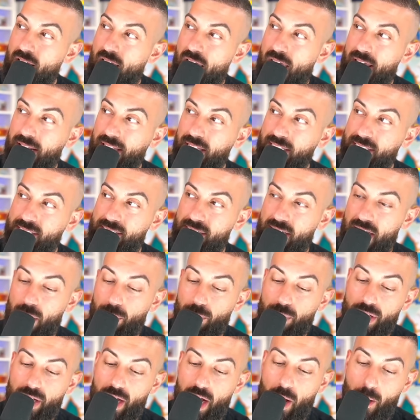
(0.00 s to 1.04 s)
And let's see. Here
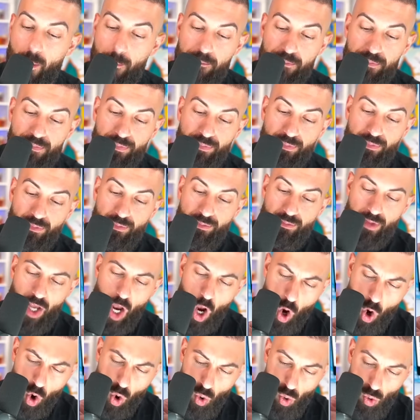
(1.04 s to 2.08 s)
we go.
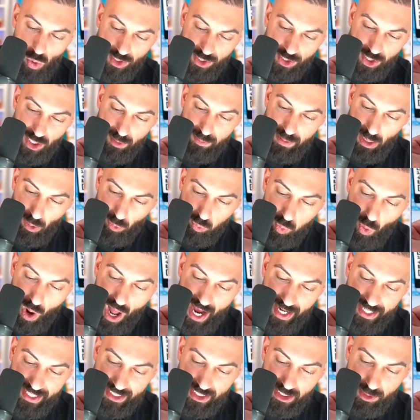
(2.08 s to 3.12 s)
Oh, it's going to be a
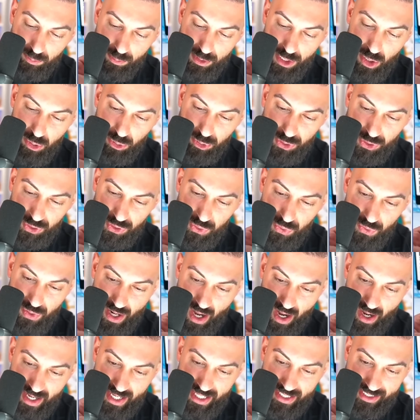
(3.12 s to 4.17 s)
Rocket's Mewtwo.
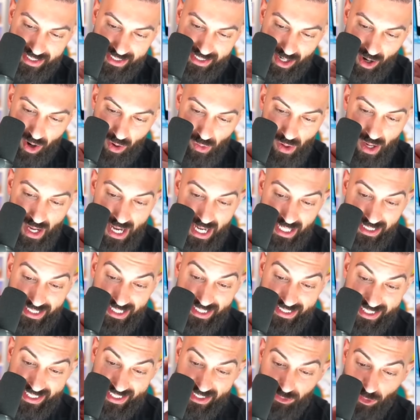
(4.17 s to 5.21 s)
Nice. So
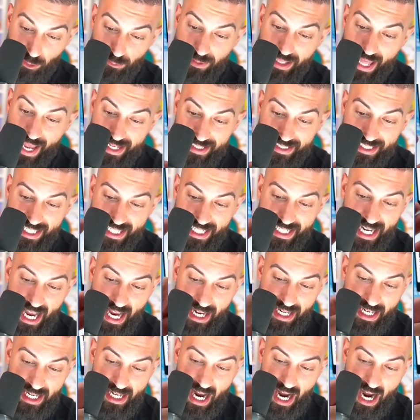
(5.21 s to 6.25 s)
this is from nineteen
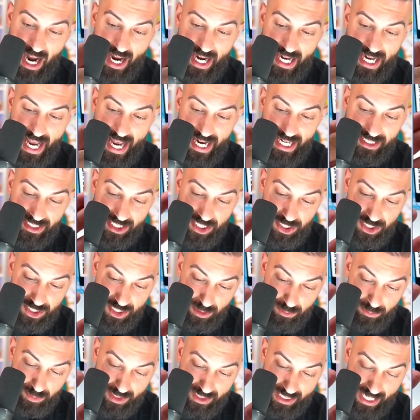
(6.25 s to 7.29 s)
ninety-nine, and it's a
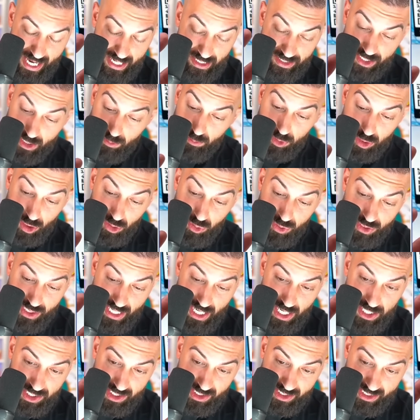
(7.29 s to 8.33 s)
gym set. Gym two set,
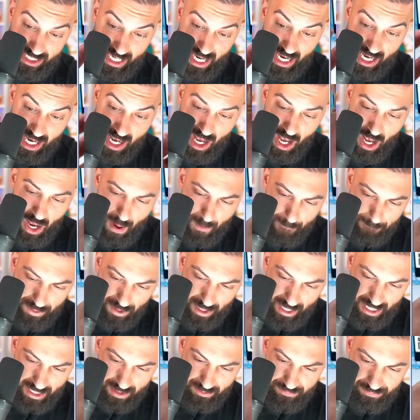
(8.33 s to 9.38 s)
I should say.
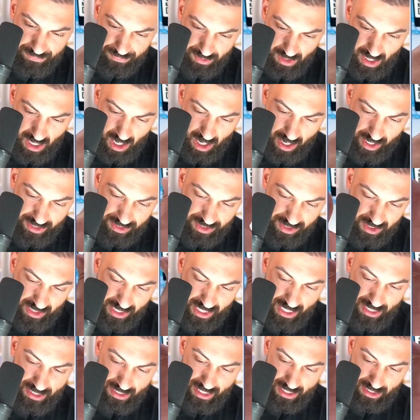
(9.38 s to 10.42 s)
But honestly,
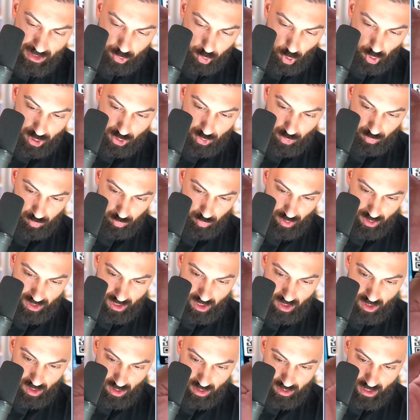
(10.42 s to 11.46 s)
it looks really
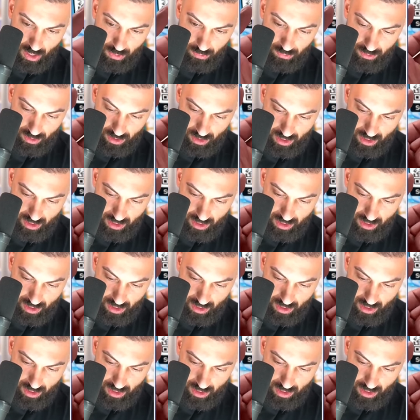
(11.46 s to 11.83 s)
good. I...